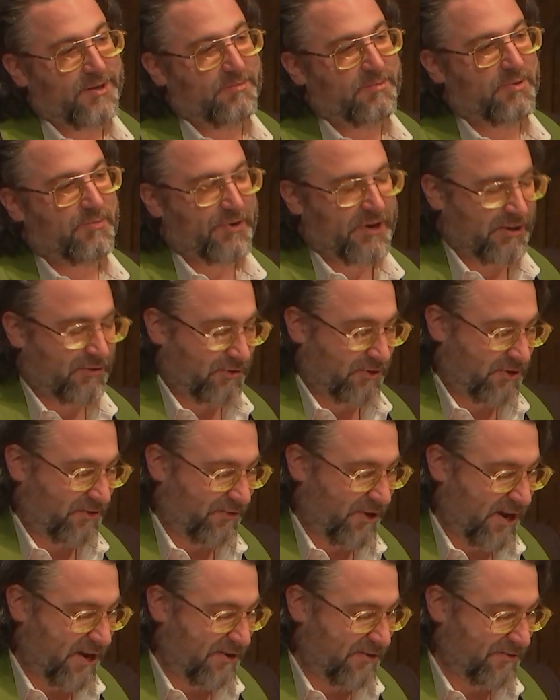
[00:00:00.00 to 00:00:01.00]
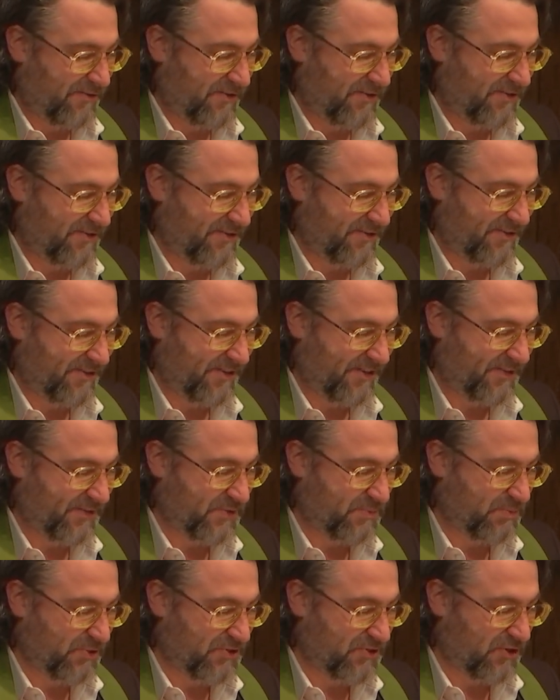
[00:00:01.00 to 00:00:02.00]
but when I look around at
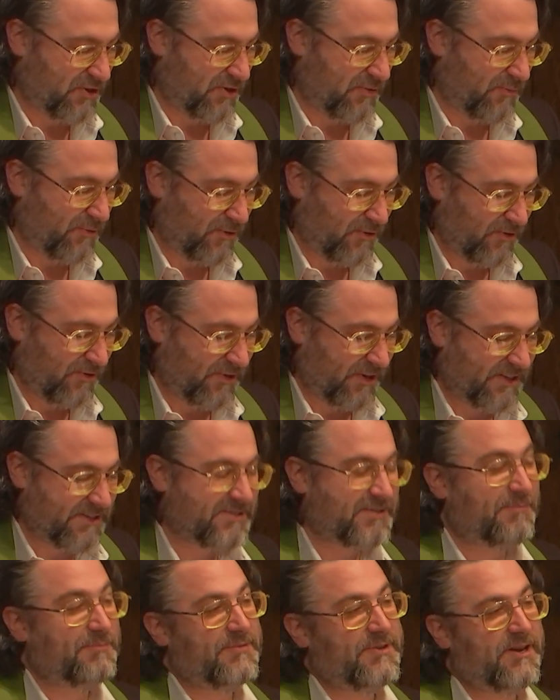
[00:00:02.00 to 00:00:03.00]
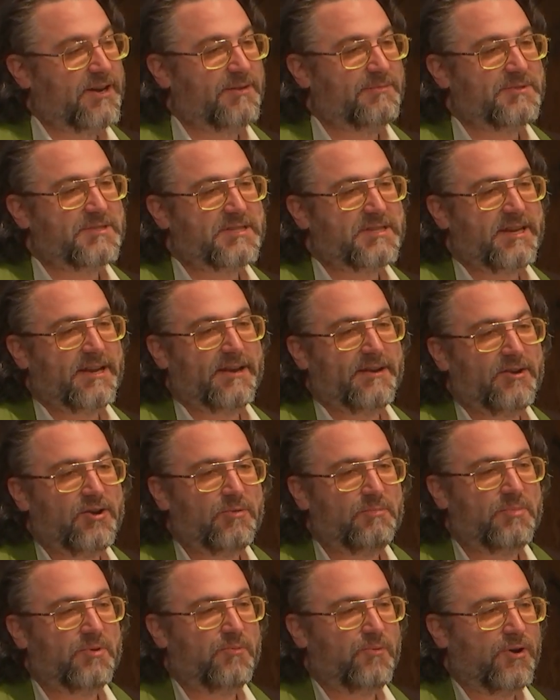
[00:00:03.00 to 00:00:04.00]
this bizarre world, I sometimes can't
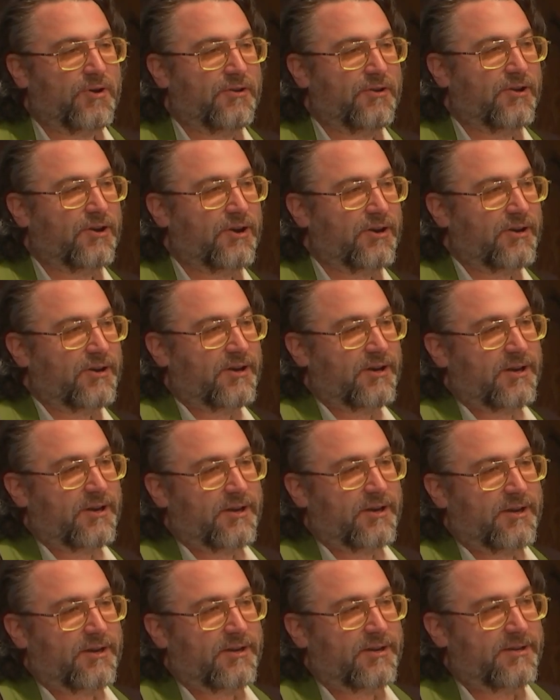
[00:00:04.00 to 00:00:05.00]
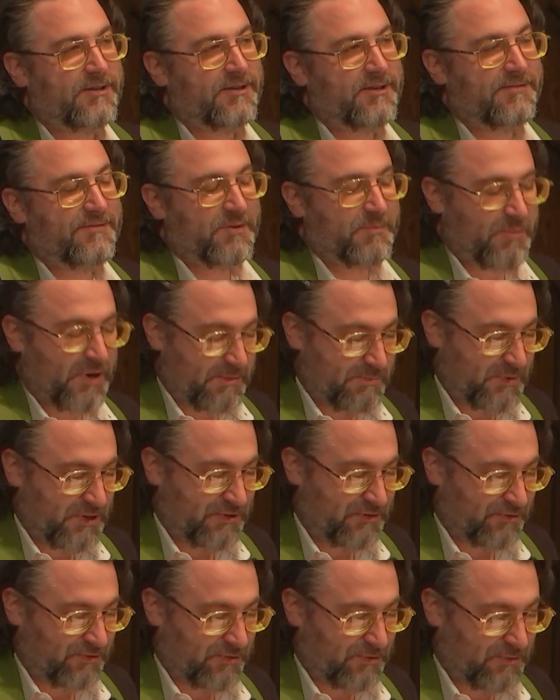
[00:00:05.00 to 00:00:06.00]
help but wonder if it might be
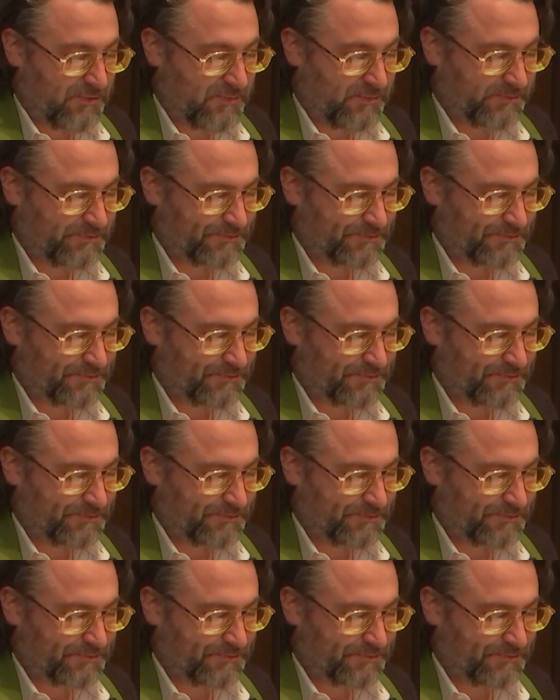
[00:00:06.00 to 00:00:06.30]
true.